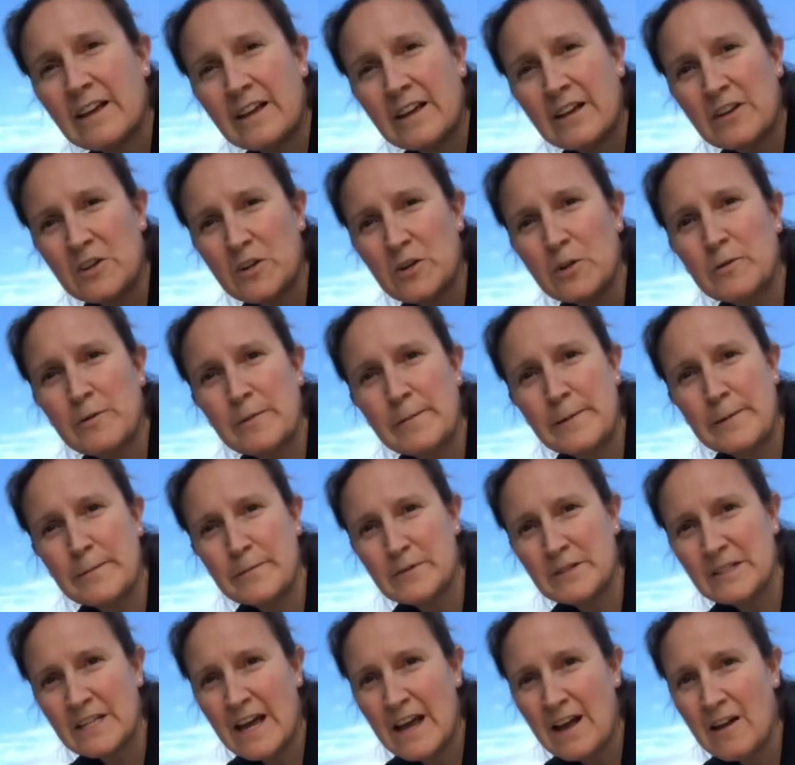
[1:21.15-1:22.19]
And who
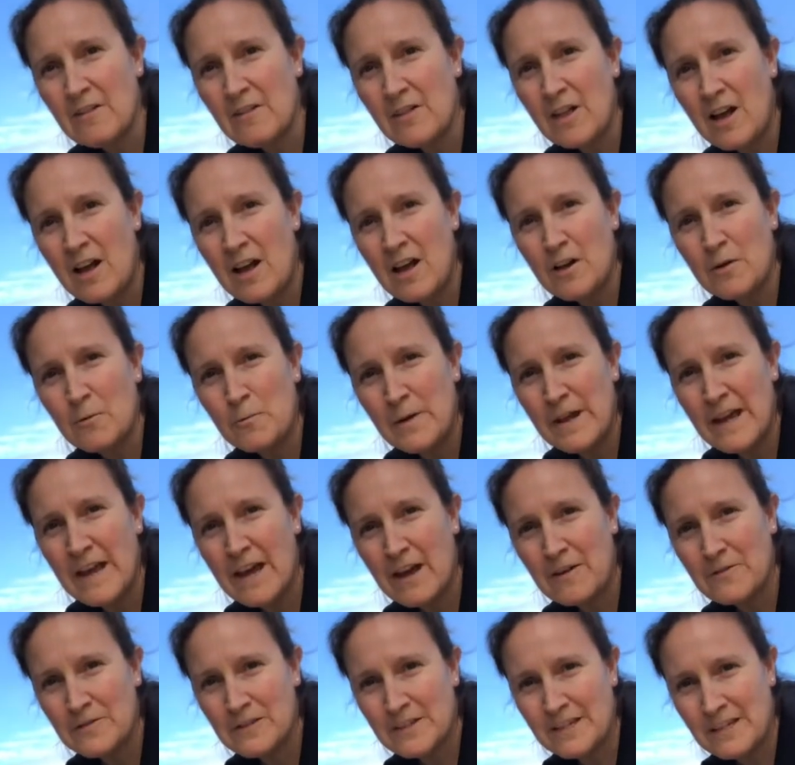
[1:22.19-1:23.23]
remembers how long we
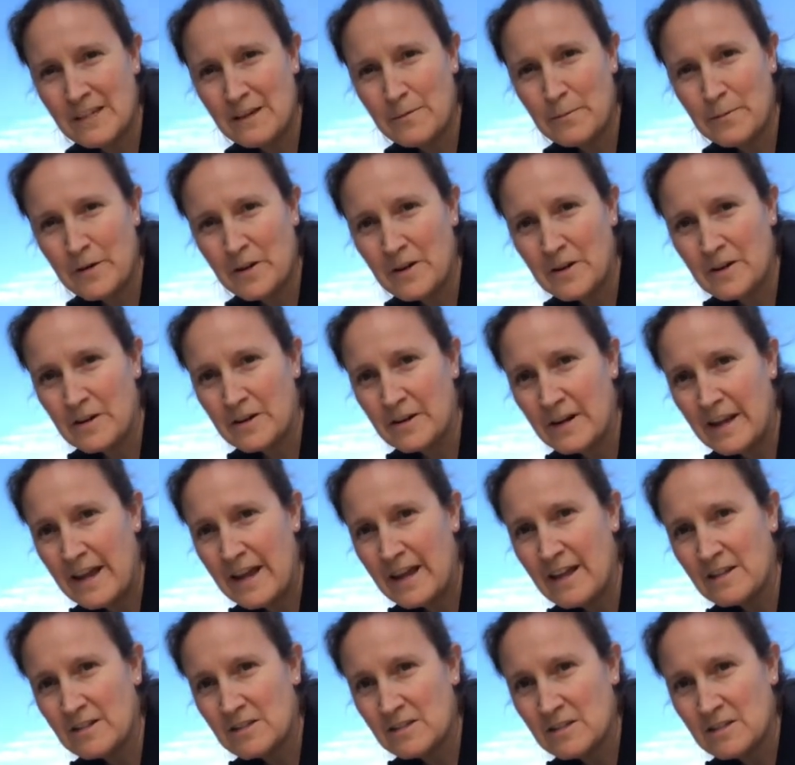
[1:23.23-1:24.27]
have to keep our
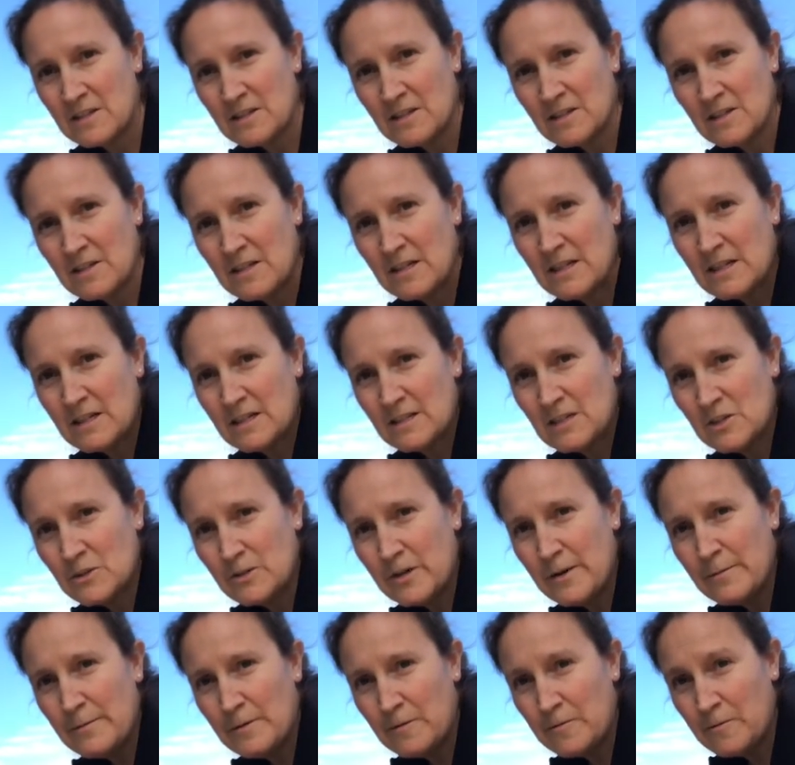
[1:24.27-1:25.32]
hands
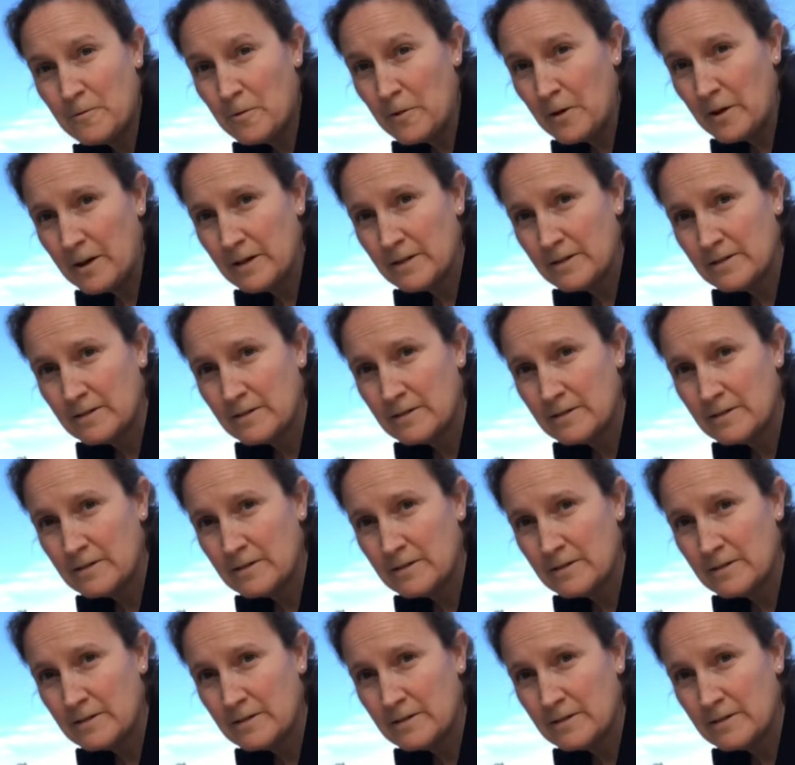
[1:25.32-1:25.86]
scrubbing for?